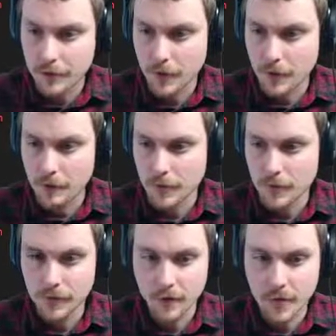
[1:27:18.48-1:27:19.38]
custom object
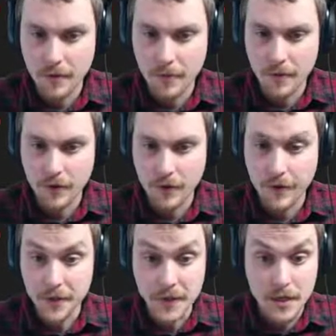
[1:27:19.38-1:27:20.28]
design method called
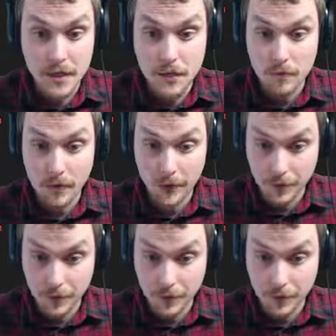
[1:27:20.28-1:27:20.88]
get enumerator.